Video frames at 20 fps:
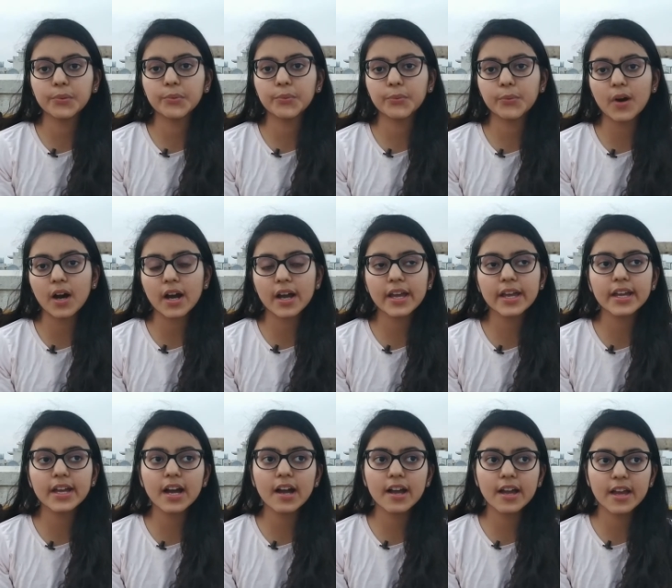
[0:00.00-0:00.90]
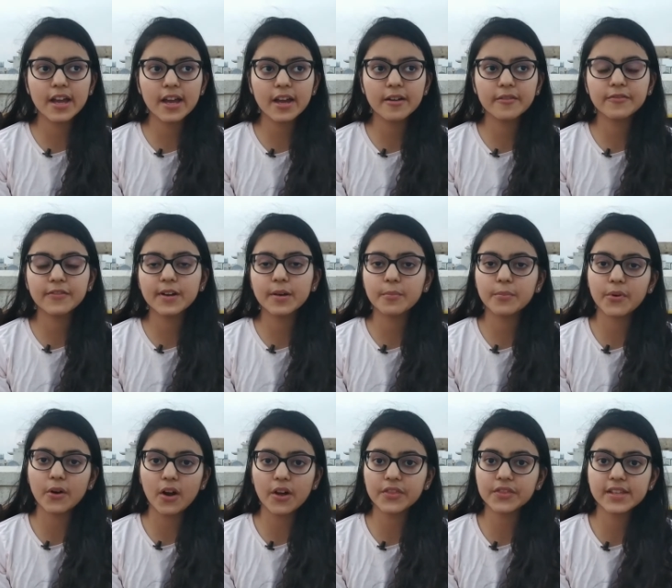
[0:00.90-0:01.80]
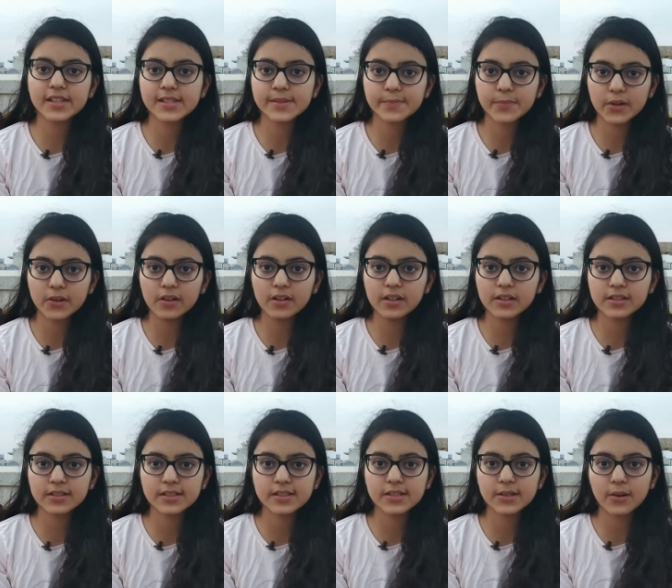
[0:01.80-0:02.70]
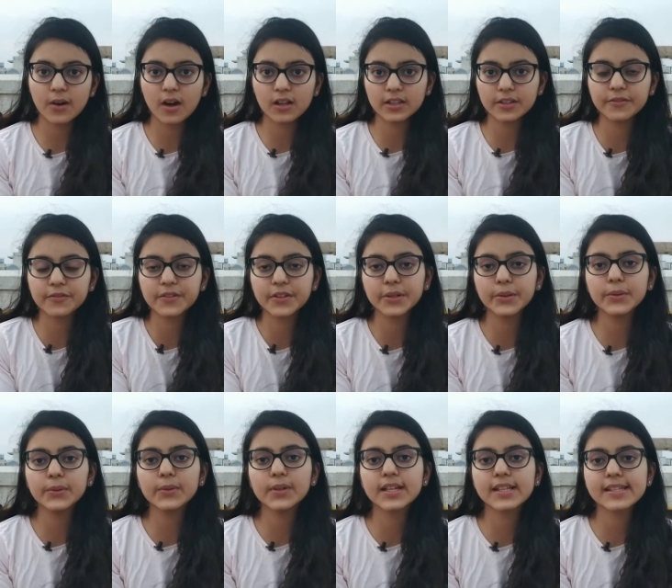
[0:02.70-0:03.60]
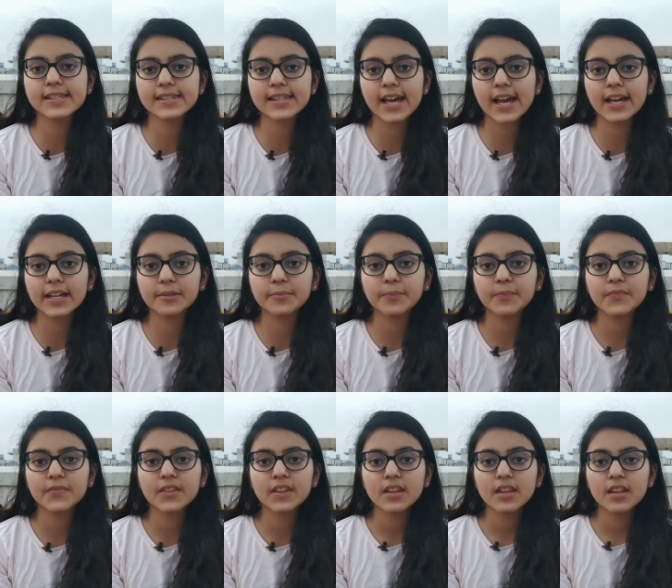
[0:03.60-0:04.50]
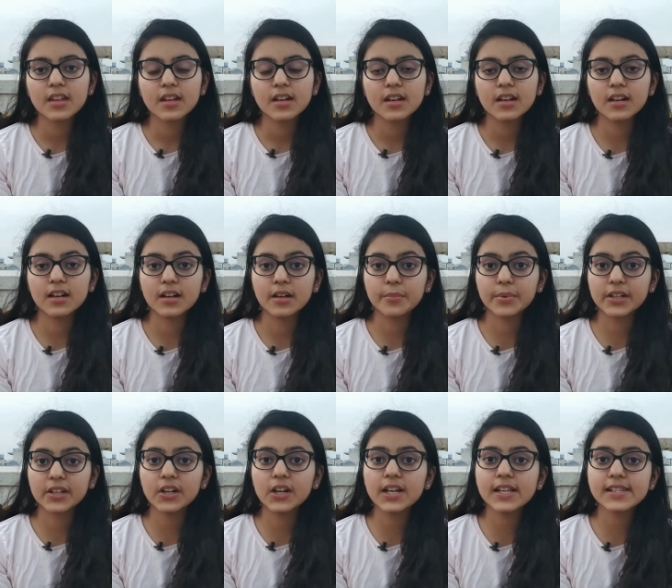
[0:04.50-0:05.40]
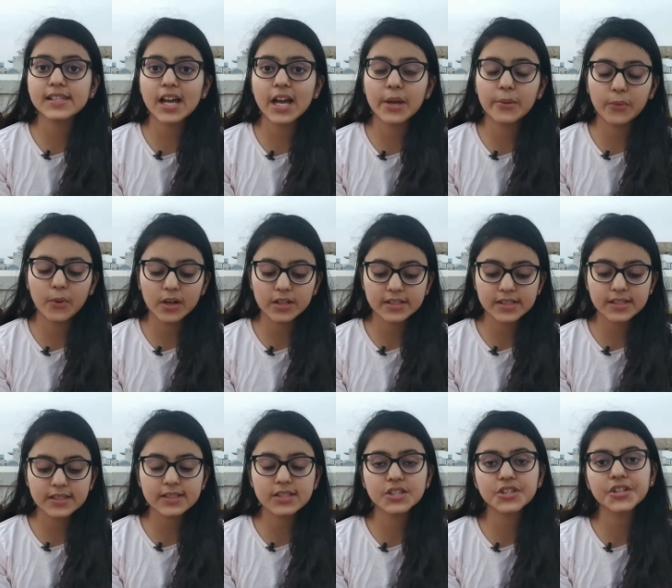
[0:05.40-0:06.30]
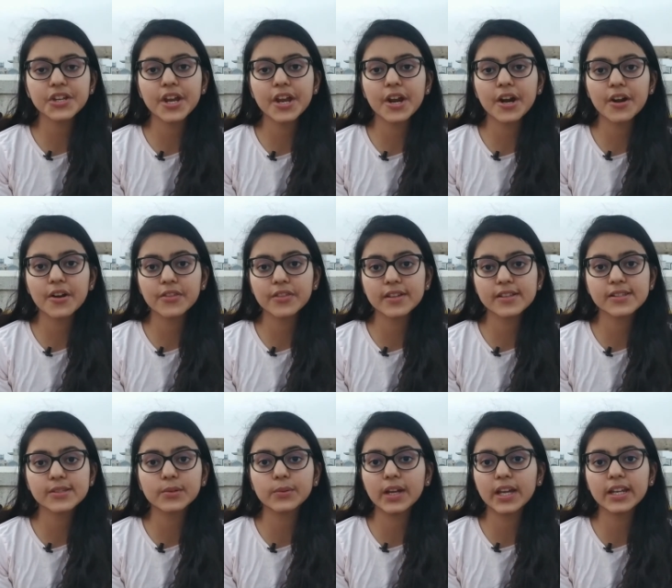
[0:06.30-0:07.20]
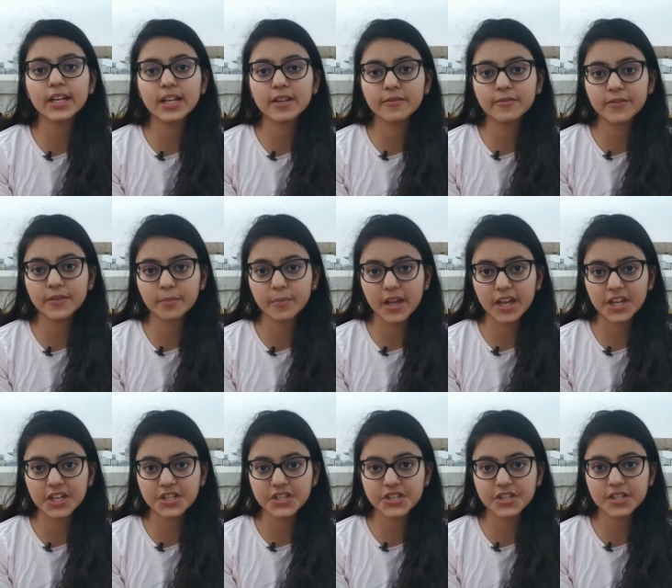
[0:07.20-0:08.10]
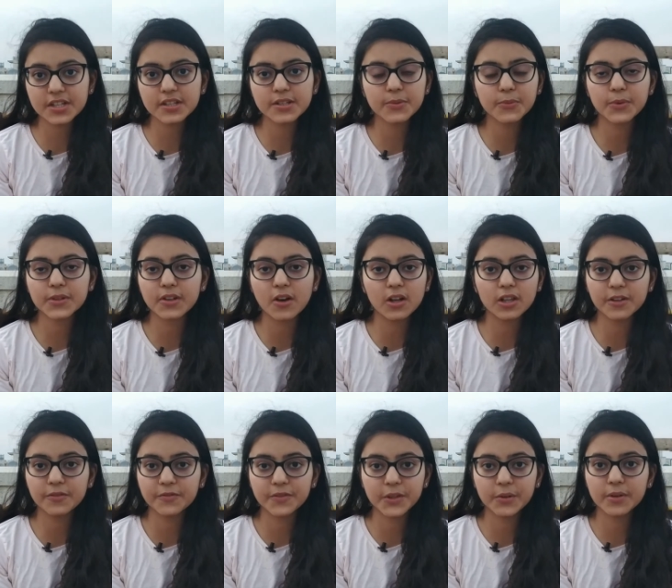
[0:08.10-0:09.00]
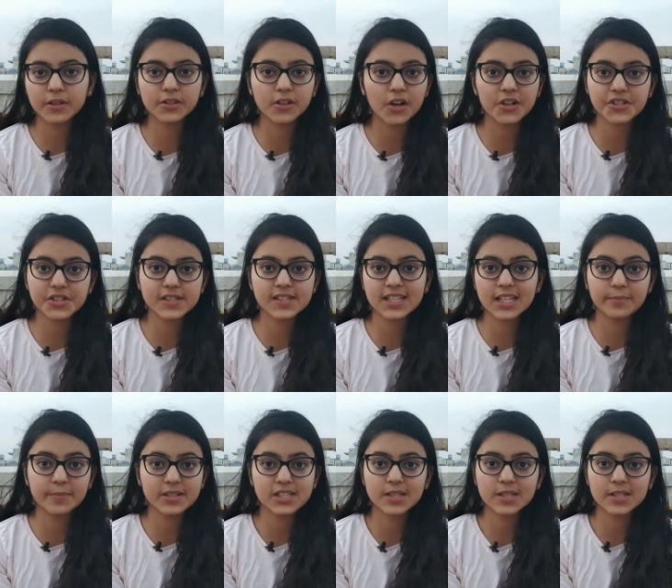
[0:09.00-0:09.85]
why I have brought this book to all of you is that because I wanted to share this great information with all of you and not just keep it to